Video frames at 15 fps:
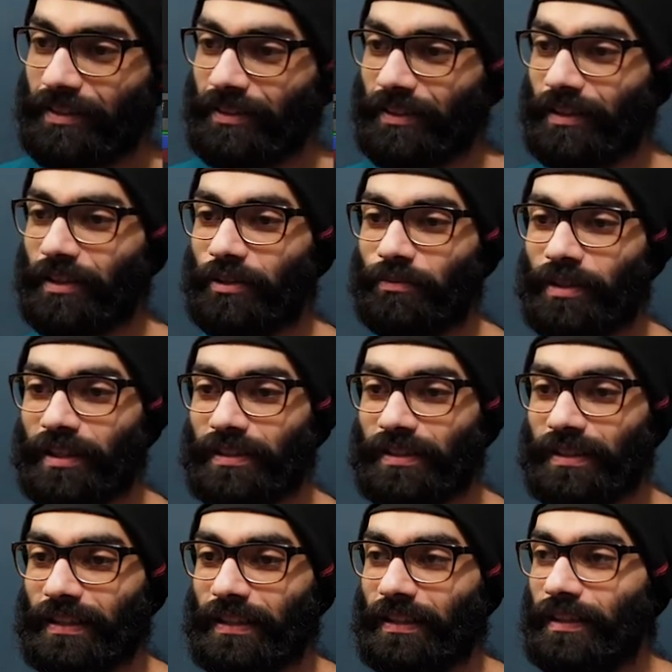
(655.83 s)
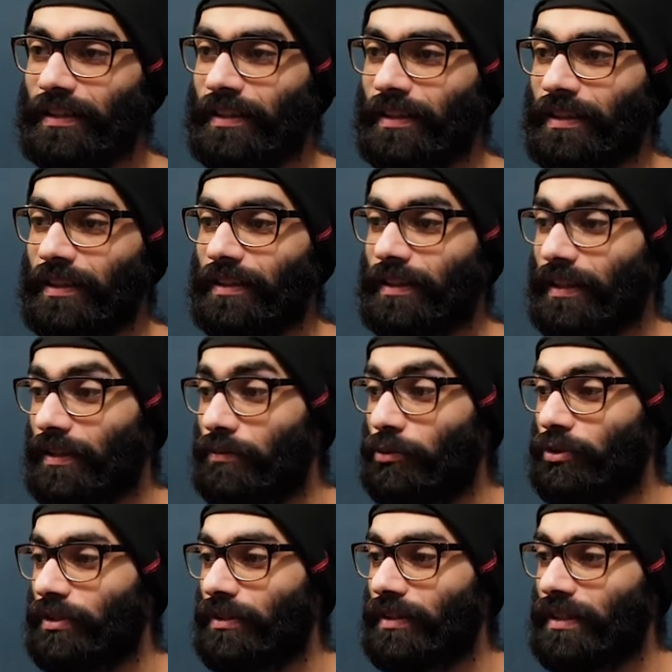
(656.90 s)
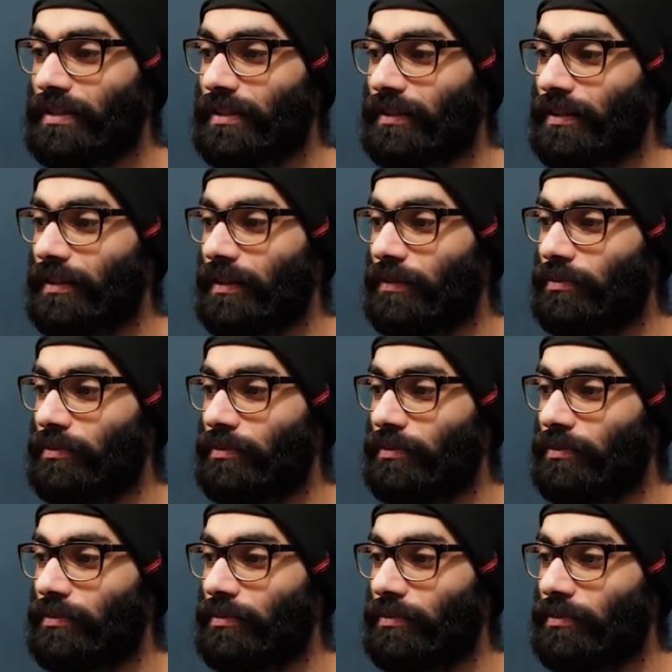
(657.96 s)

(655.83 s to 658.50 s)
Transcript: Okay, now make it 3D. Yeah, the most interesting thing,